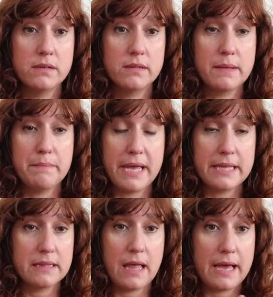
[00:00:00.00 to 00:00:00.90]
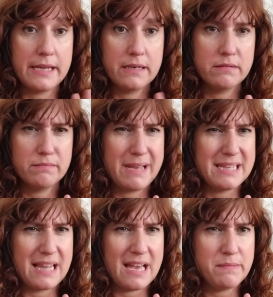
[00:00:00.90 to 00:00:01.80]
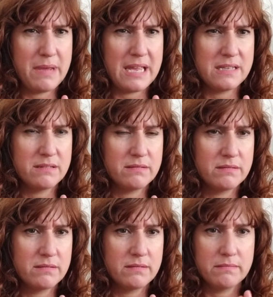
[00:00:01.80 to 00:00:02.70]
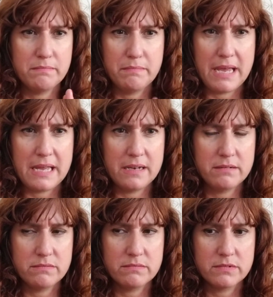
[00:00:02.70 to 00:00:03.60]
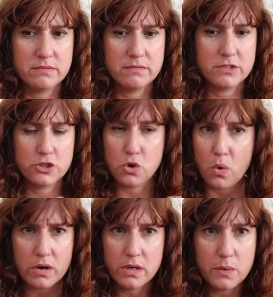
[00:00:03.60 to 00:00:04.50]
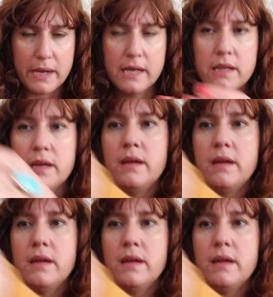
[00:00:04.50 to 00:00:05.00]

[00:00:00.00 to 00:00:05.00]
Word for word: the main line, main line, main main store, Goodwill.